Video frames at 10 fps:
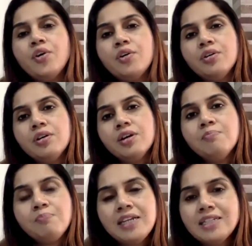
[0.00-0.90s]
for
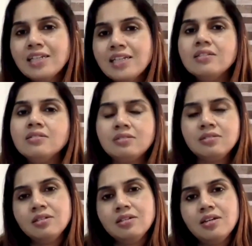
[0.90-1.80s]
completing
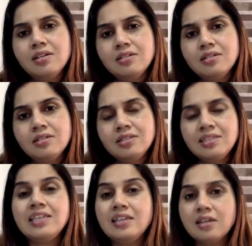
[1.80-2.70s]
this
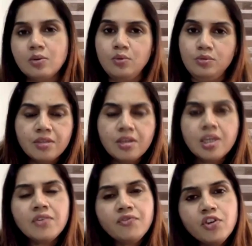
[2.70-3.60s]
CA course.
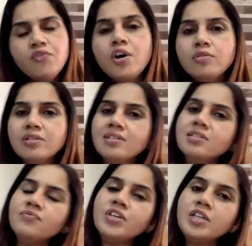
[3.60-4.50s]
If you found
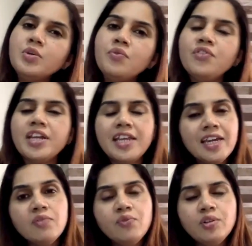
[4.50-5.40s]
this video
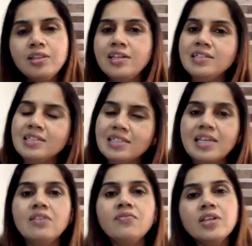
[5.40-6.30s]
very helpful, then
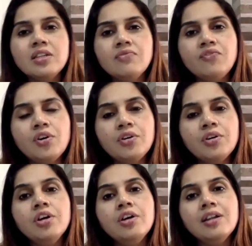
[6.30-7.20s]
save it
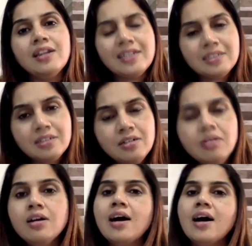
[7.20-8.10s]
for later,
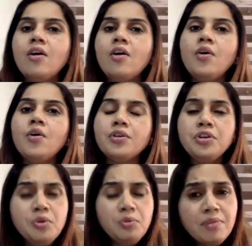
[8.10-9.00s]

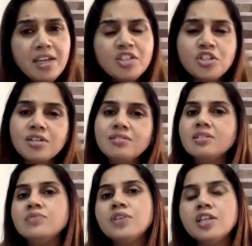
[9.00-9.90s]
or you may
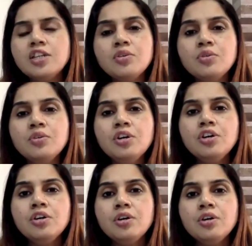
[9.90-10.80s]
share this video